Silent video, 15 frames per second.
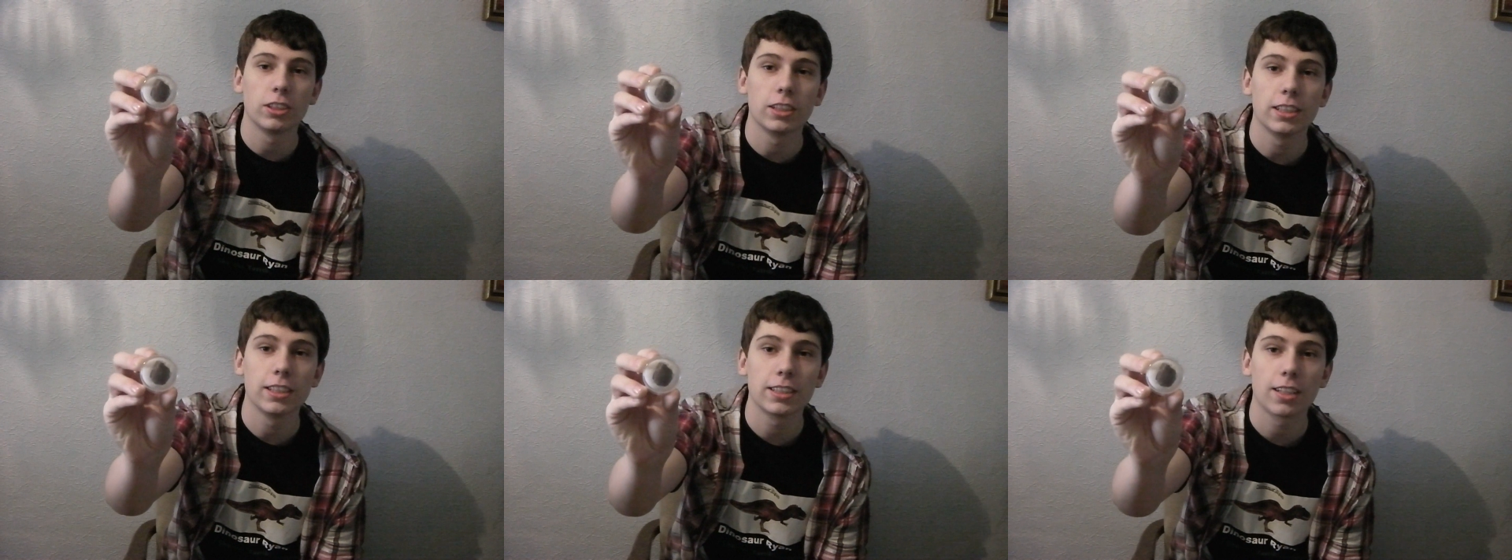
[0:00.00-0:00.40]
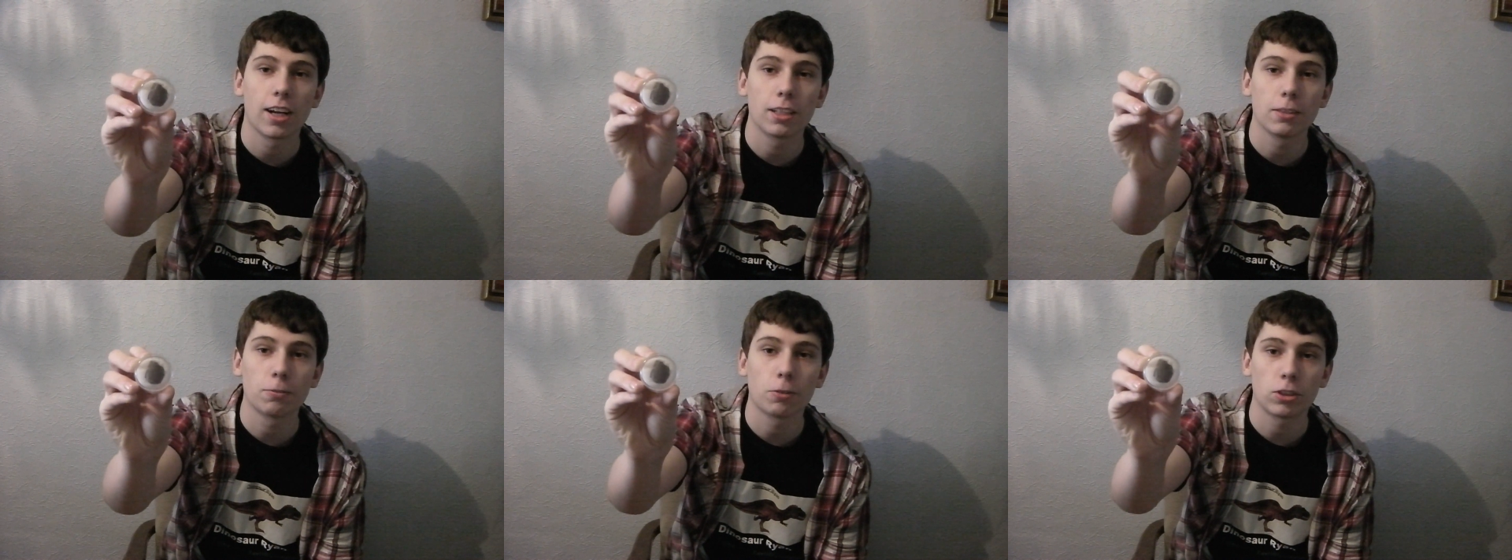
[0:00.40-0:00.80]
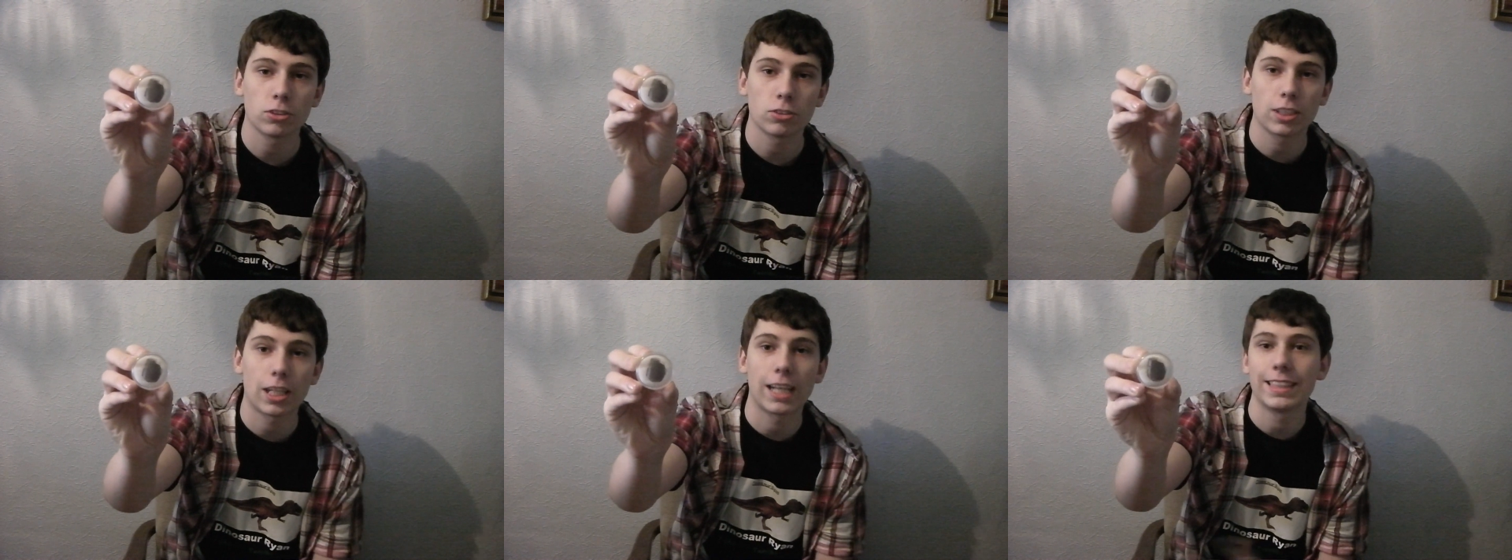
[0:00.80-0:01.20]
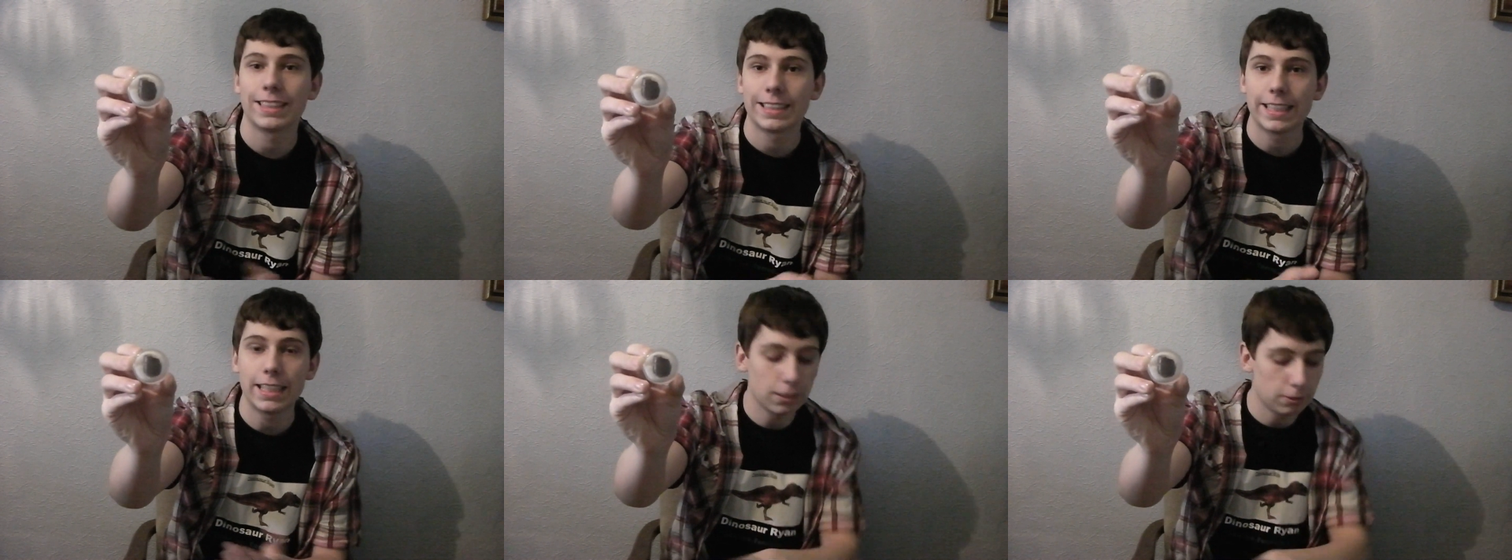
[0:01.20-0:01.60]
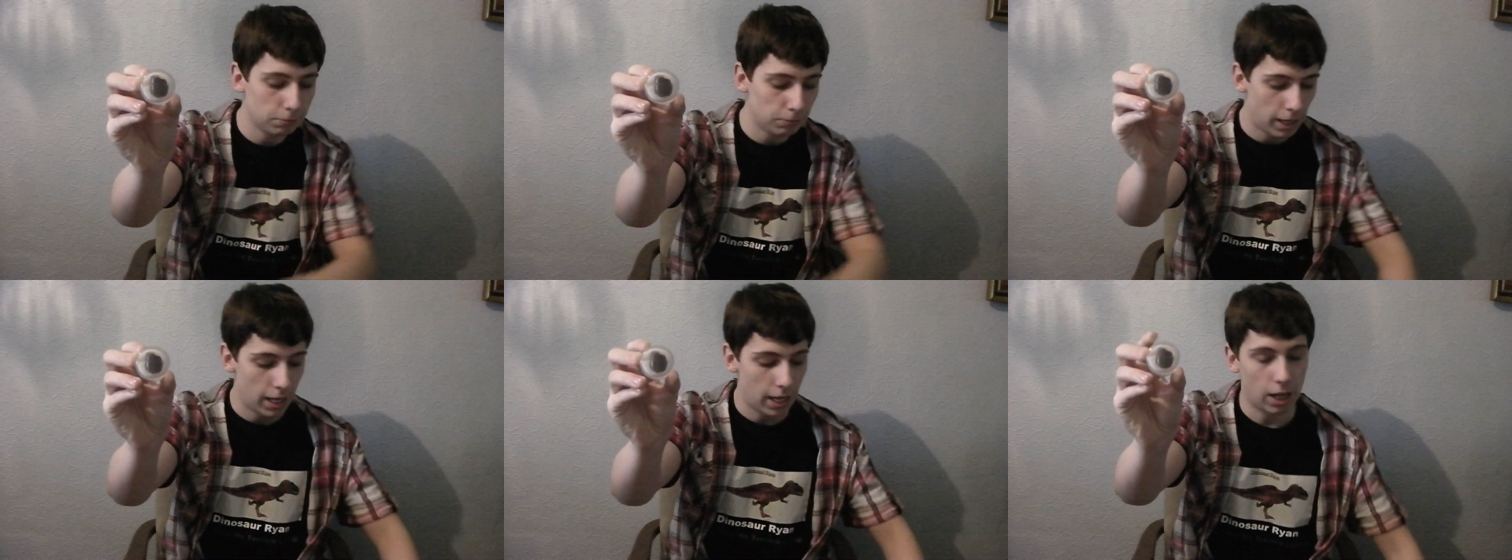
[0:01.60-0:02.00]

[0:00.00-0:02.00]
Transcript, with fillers: these kind of fossils like teeth